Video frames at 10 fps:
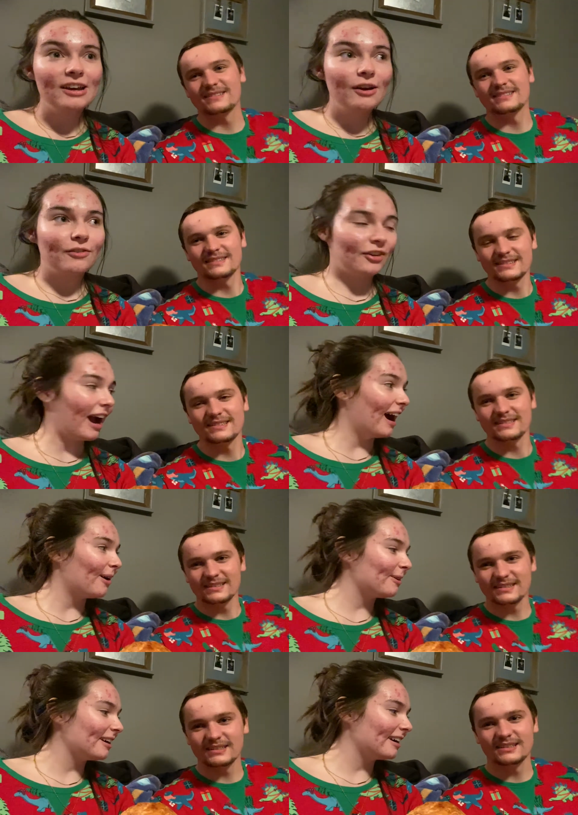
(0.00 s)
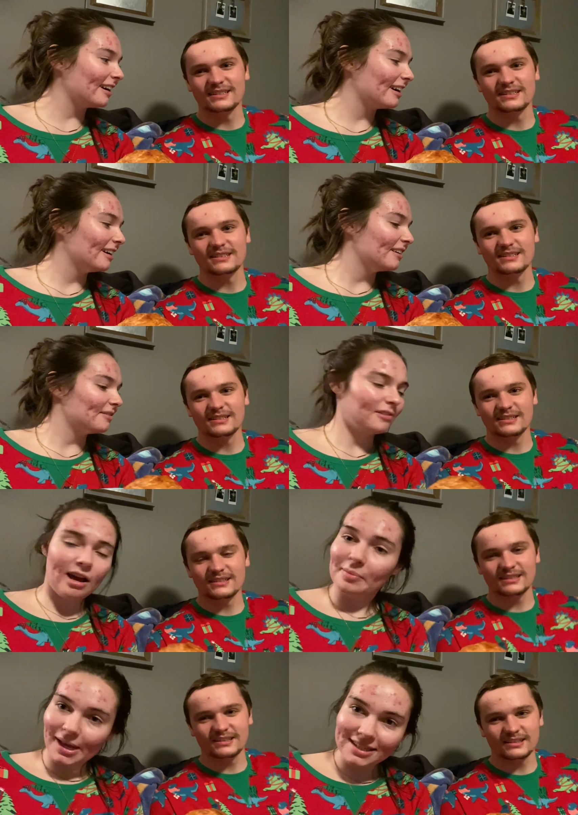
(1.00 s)
Speaker 1: for our
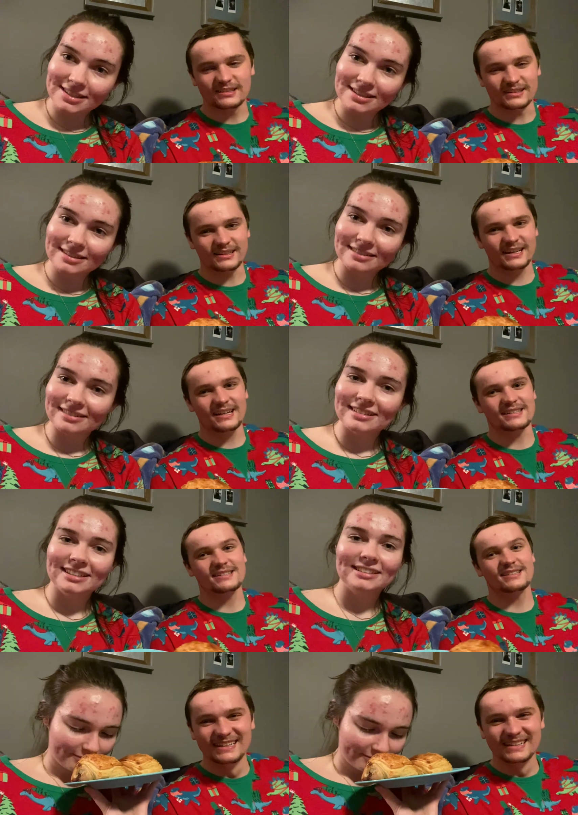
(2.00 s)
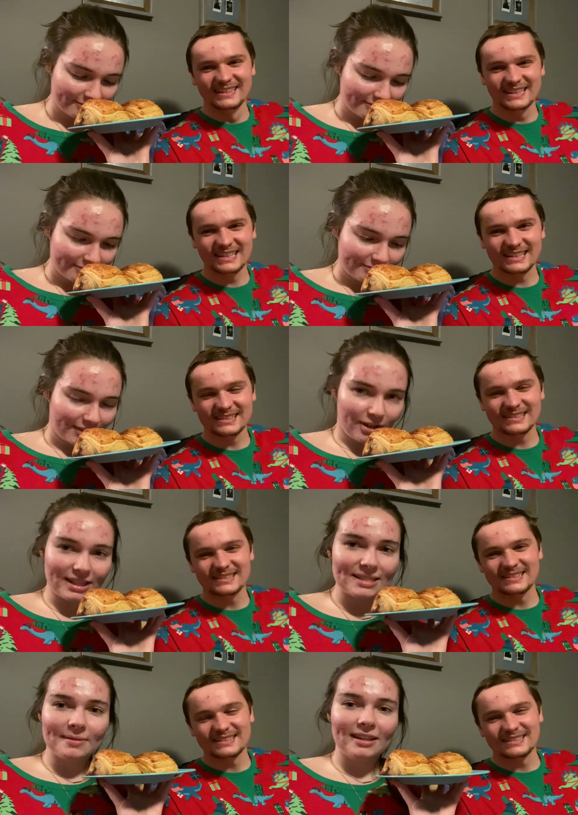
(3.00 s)
Vlogmas. Yes. Oh,
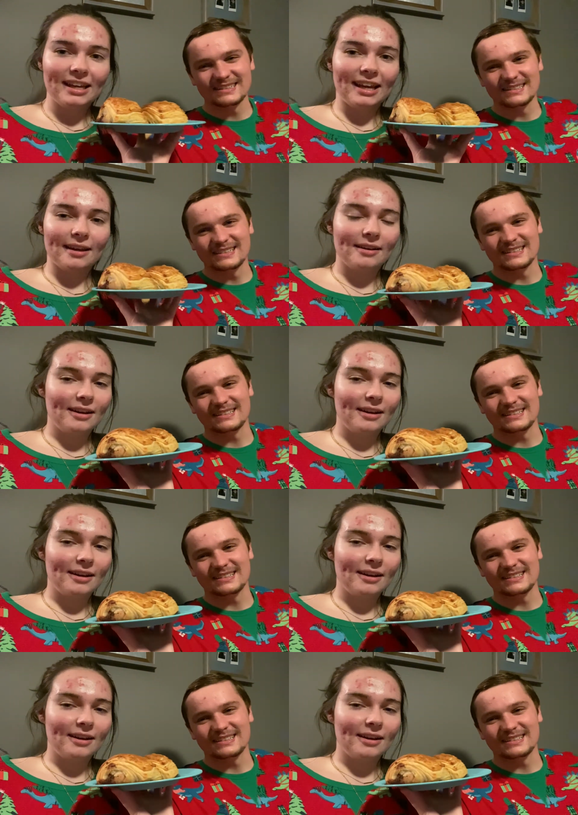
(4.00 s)
they smell like